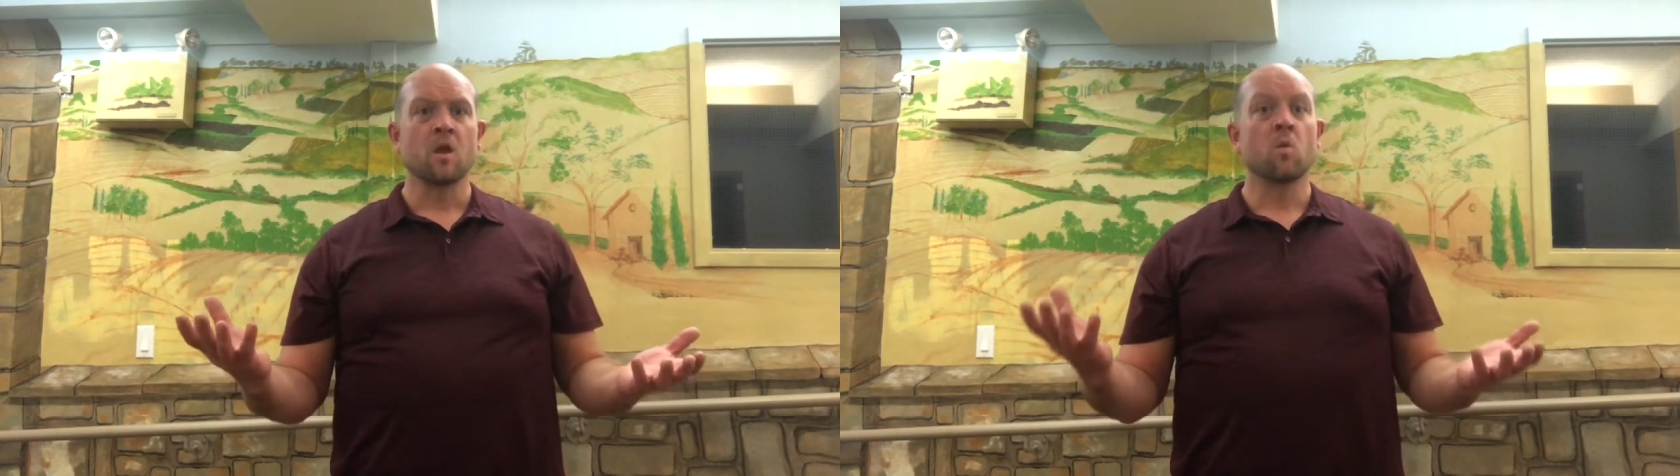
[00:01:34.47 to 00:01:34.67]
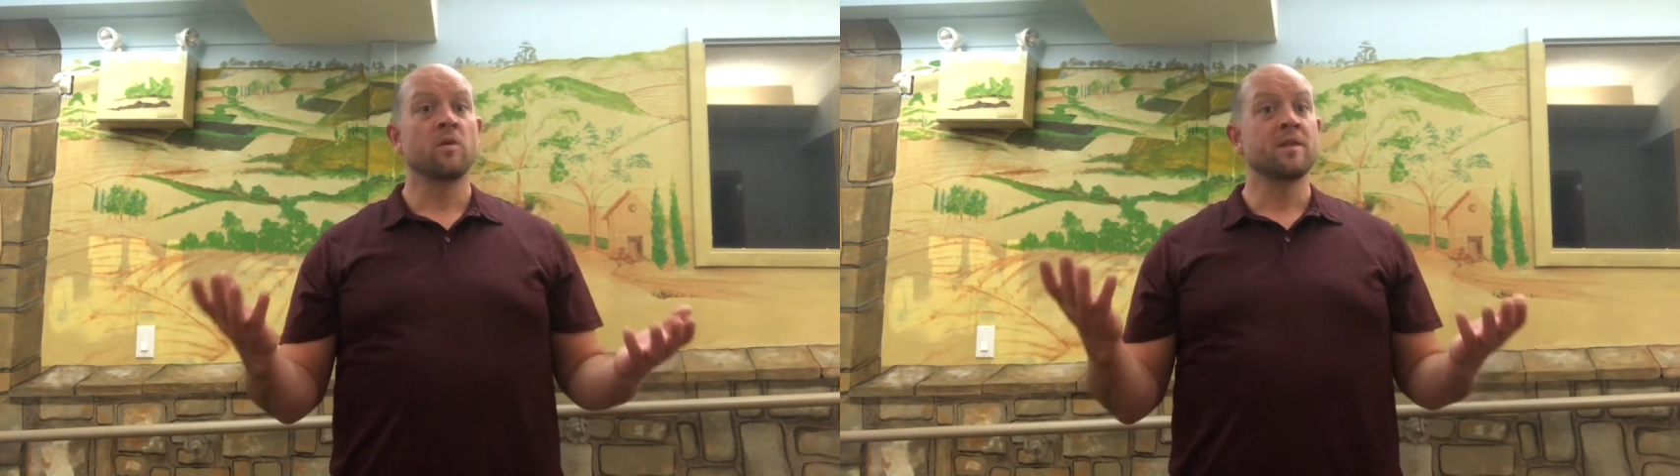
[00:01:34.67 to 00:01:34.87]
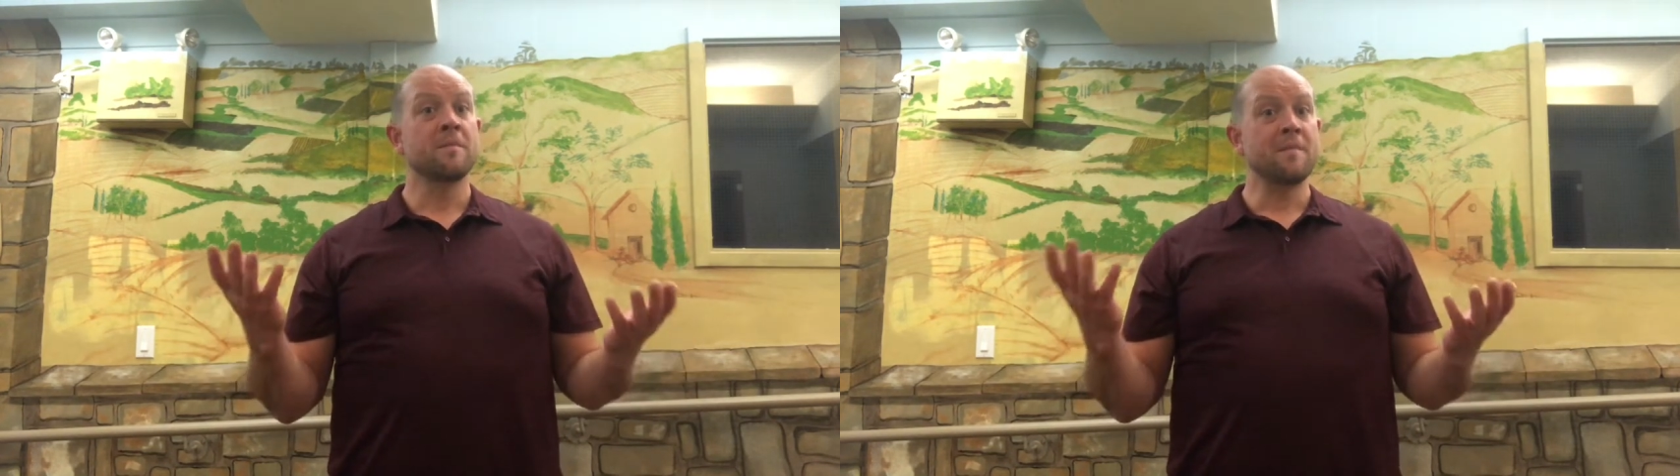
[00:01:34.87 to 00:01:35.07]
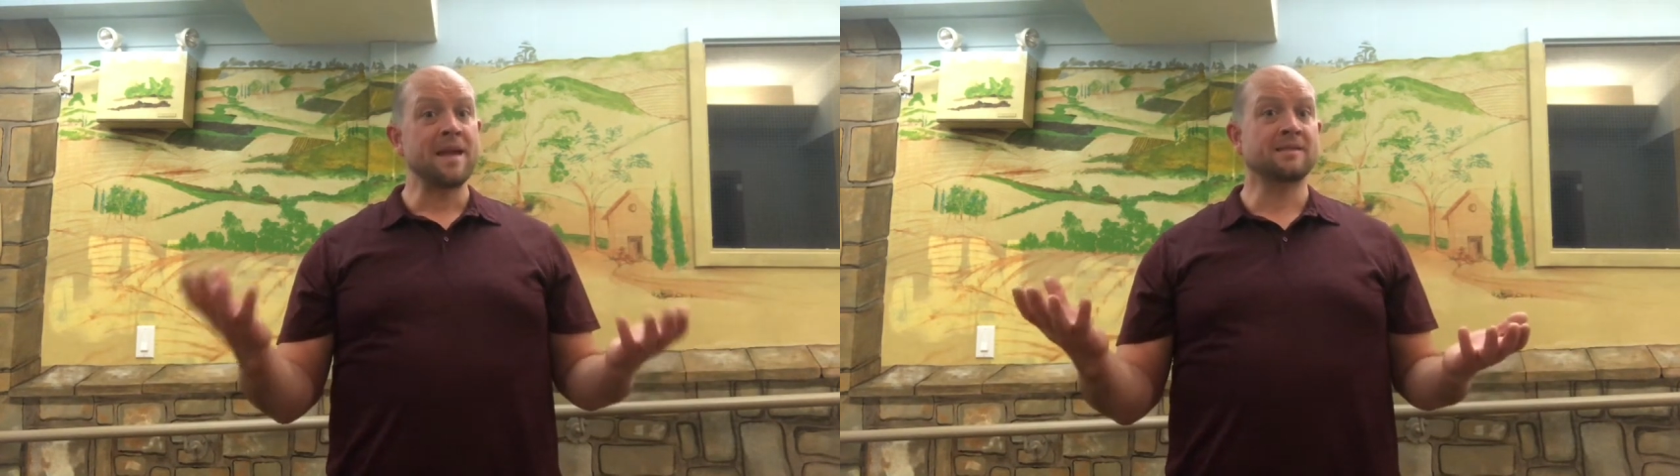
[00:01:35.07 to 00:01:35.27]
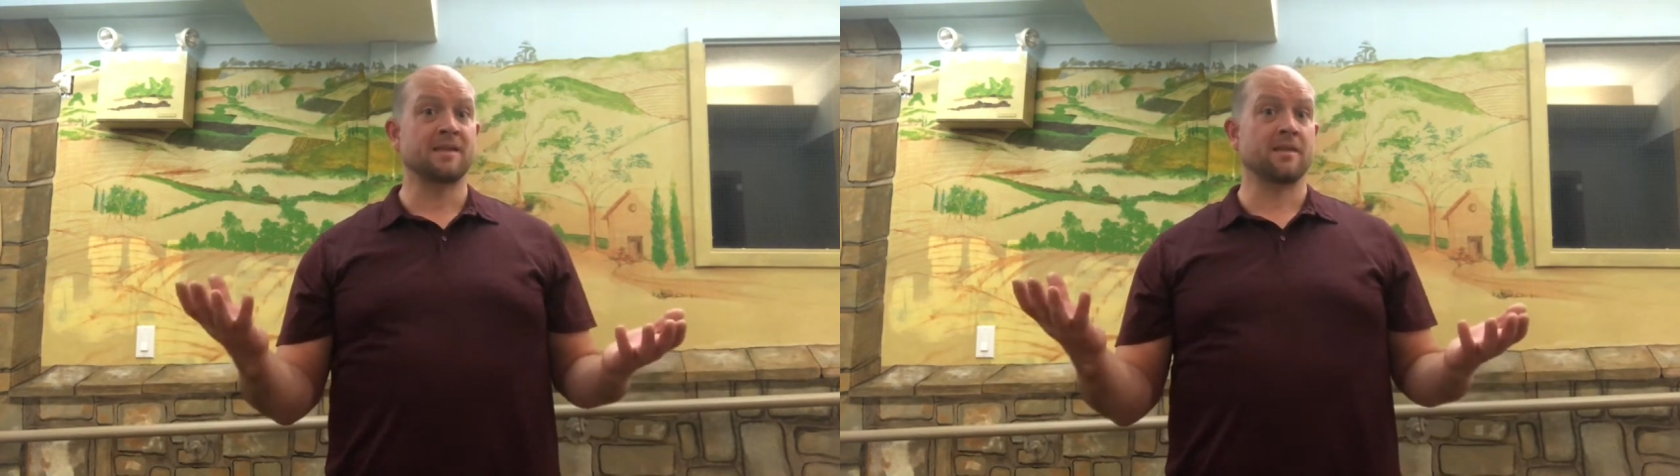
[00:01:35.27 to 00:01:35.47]
Well, the
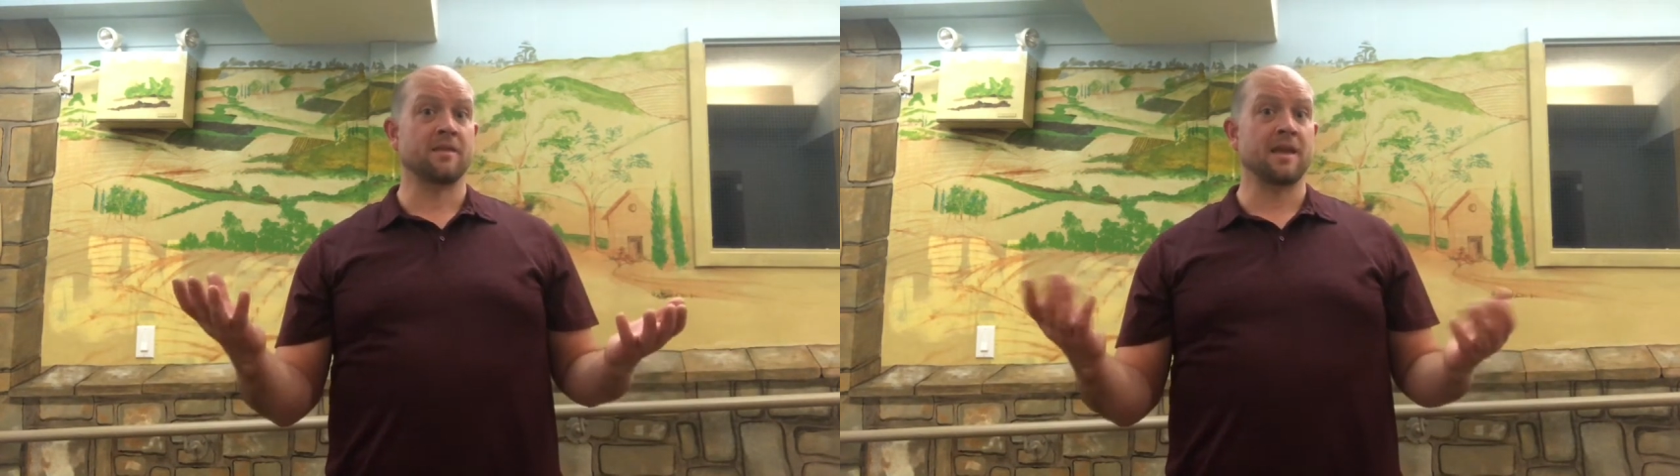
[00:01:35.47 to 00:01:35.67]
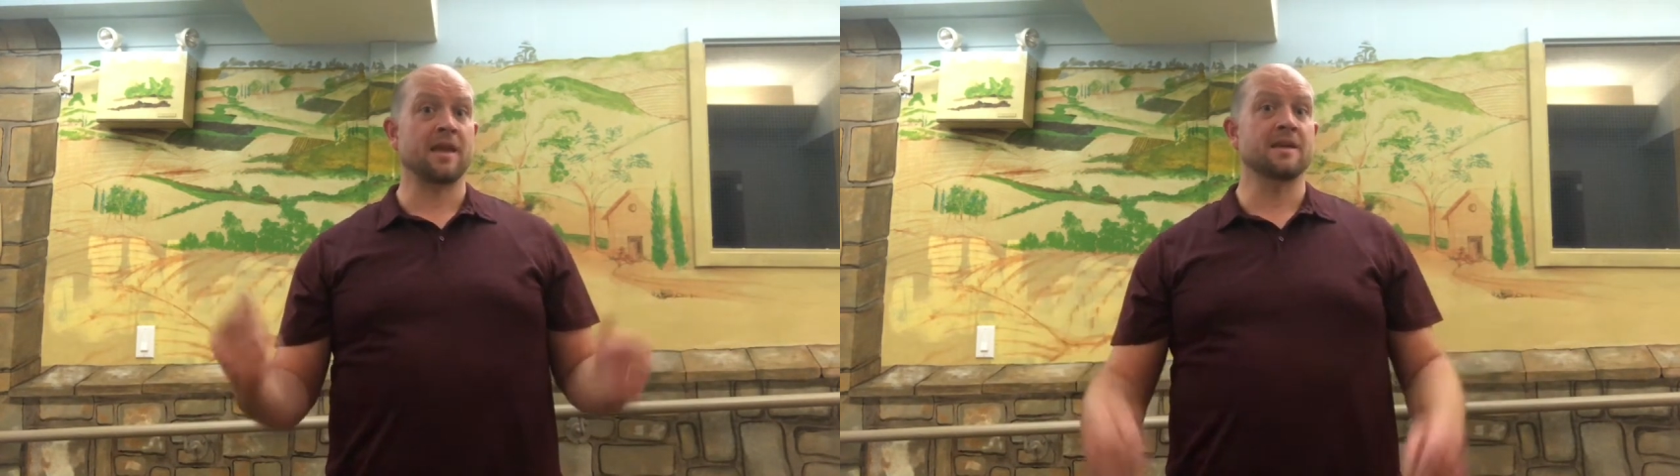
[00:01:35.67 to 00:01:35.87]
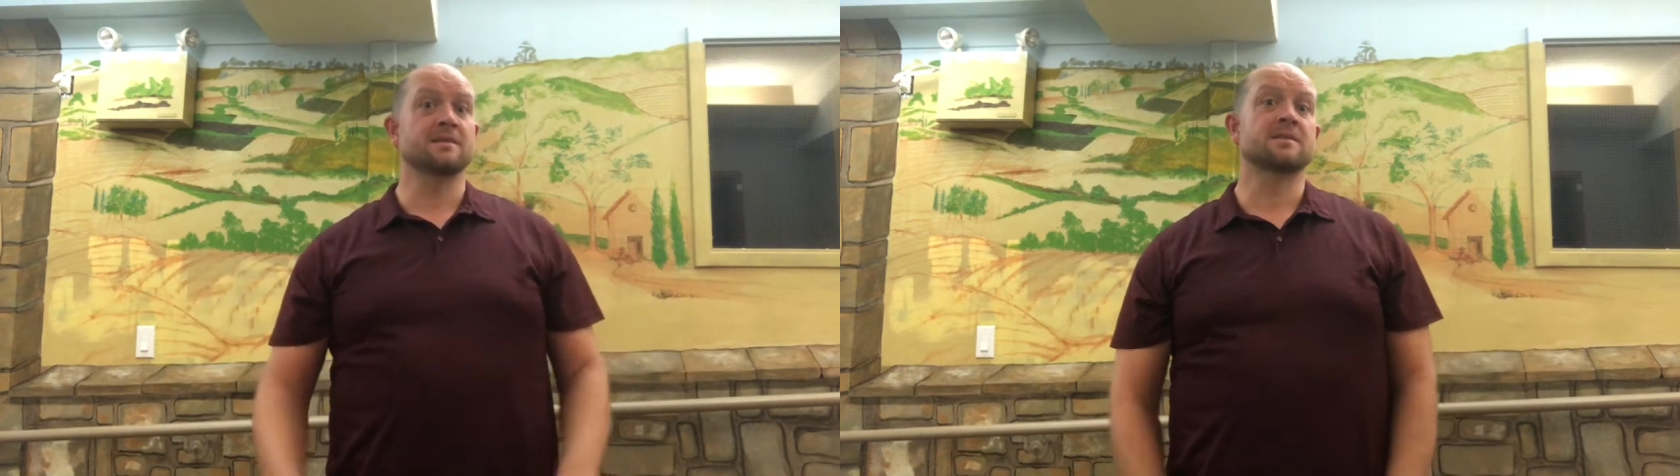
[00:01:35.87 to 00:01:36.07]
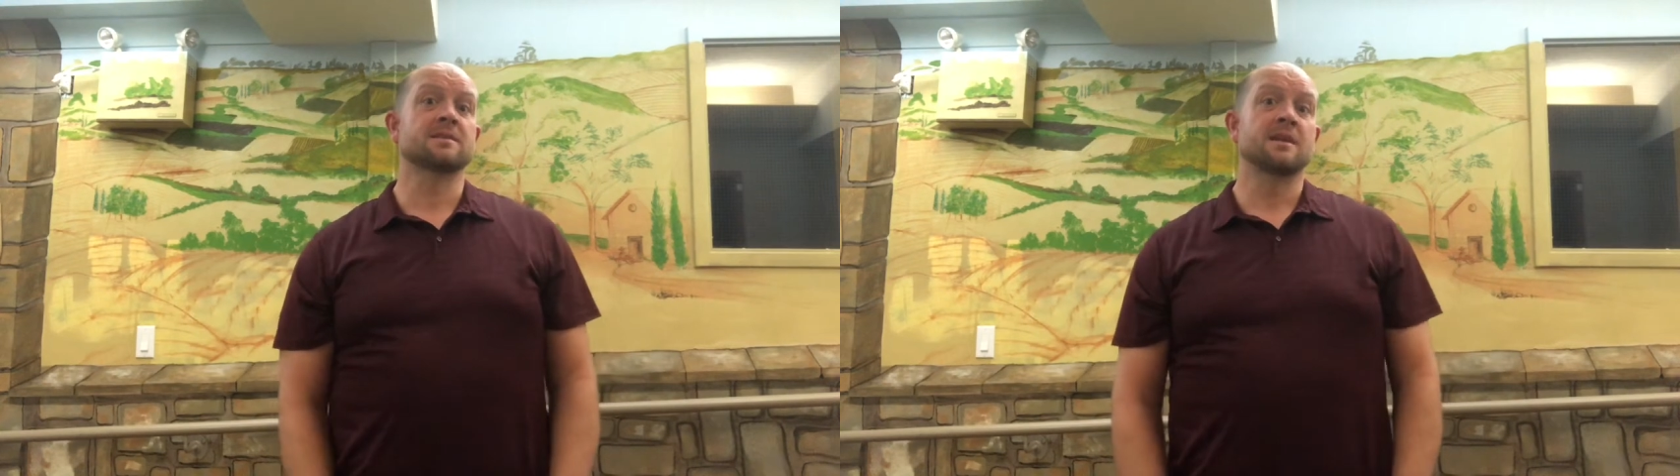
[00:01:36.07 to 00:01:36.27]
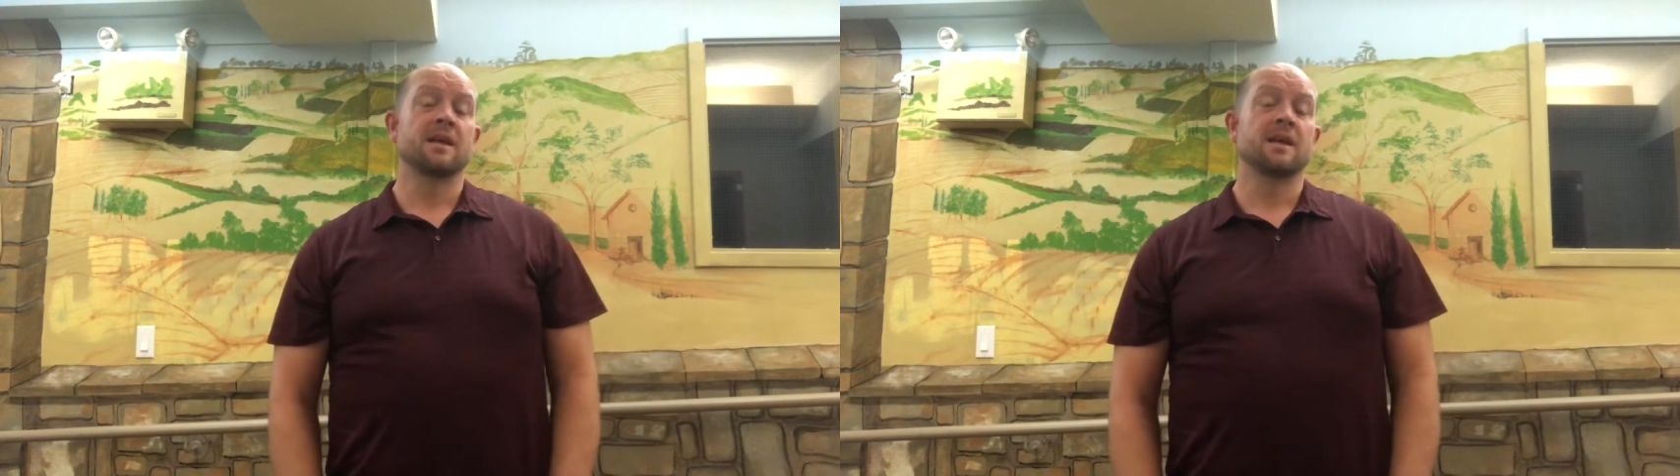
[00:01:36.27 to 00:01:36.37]
amazing thing is